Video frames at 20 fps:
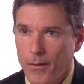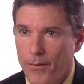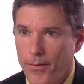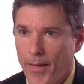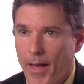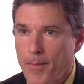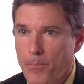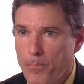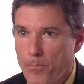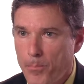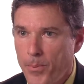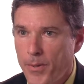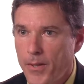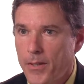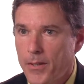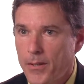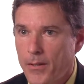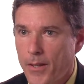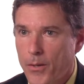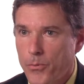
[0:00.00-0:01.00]
That
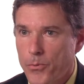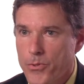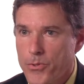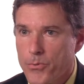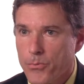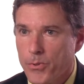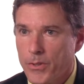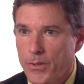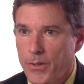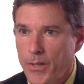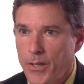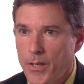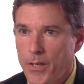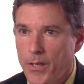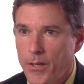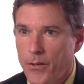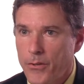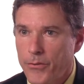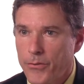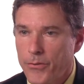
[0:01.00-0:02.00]
bid that was
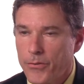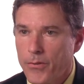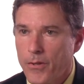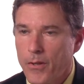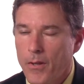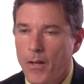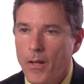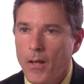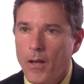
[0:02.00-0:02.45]
released